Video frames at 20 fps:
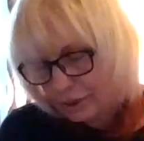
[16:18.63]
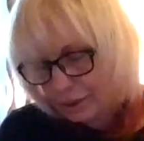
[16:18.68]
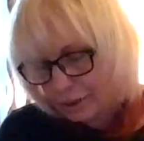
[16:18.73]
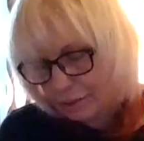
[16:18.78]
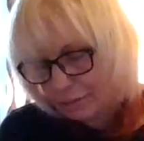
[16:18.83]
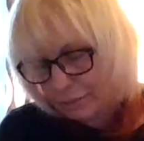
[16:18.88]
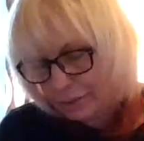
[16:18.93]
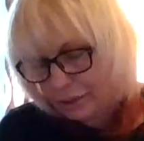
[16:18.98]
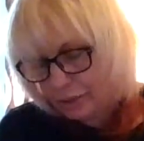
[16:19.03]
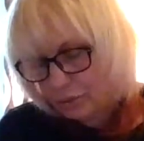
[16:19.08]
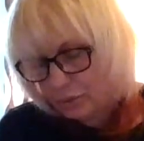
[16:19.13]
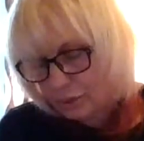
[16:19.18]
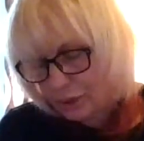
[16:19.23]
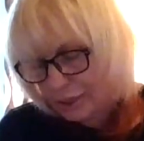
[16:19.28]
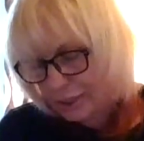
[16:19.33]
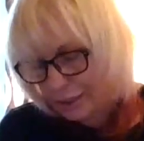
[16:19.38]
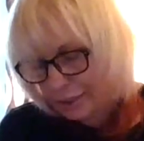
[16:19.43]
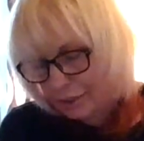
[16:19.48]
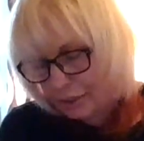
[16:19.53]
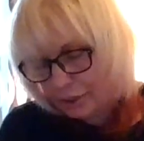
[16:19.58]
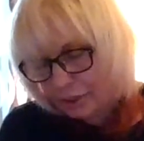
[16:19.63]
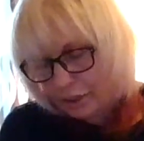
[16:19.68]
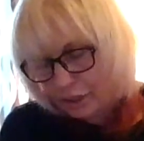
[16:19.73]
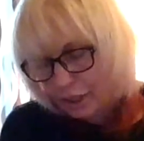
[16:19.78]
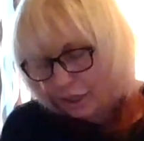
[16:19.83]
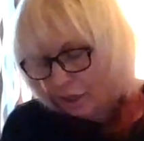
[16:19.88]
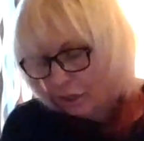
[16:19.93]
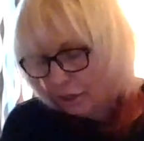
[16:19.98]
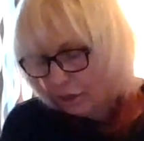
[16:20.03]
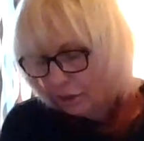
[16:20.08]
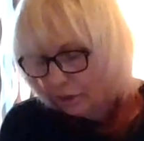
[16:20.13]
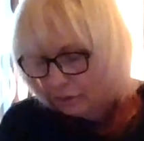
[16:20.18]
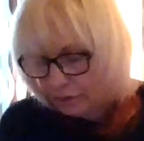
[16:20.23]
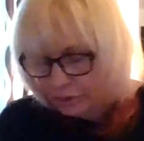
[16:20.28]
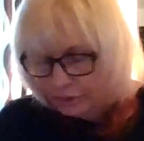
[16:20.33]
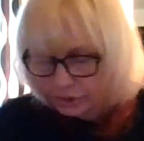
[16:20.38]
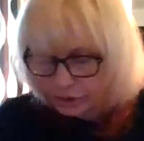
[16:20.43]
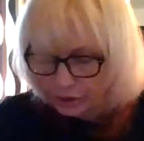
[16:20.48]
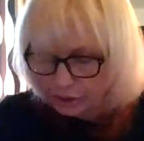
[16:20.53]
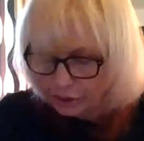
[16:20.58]
Somebody who lay their all
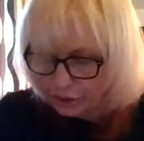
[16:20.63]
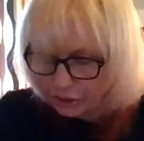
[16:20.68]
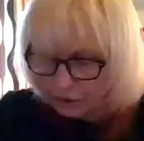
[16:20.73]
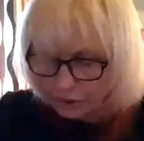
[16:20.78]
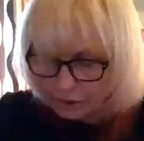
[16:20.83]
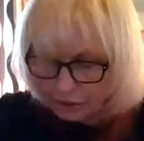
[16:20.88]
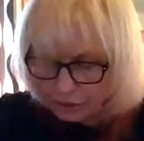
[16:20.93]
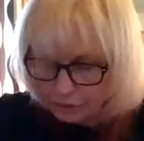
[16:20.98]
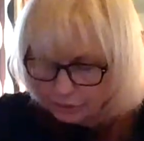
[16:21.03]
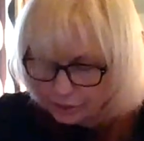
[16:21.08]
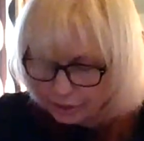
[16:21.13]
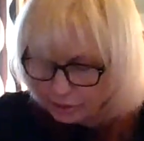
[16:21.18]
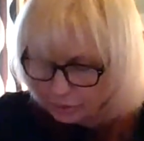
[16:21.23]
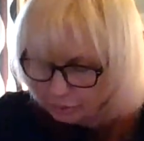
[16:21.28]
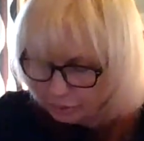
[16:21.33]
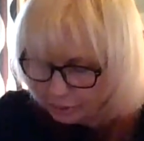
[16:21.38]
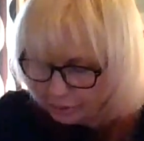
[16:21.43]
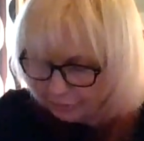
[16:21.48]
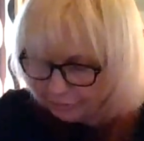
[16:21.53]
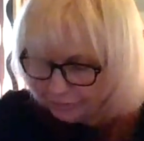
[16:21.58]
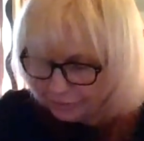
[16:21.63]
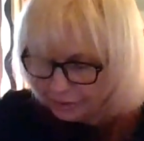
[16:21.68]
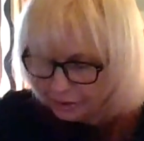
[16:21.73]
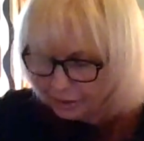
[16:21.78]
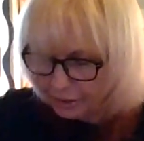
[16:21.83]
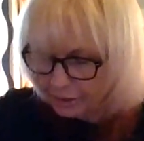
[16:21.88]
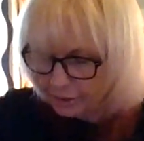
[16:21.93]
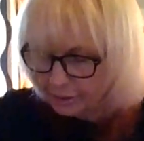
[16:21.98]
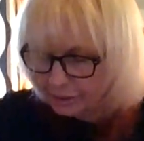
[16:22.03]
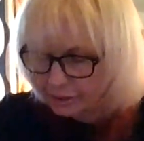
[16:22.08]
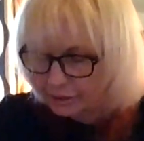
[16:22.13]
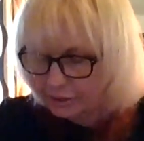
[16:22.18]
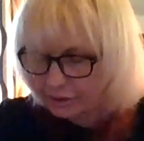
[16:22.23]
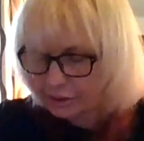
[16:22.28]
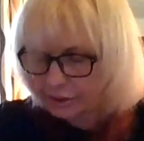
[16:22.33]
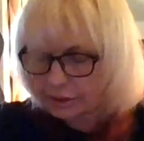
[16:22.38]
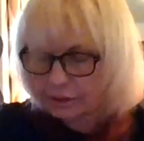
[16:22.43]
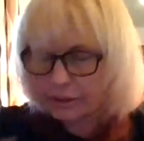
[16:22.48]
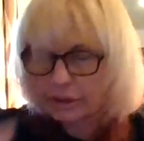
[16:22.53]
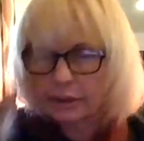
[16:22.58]
their shit on you. That's what I feel like this
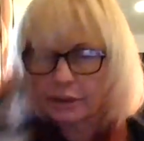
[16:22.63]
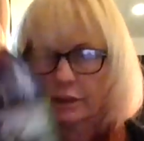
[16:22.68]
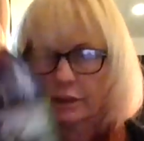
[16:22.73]
is.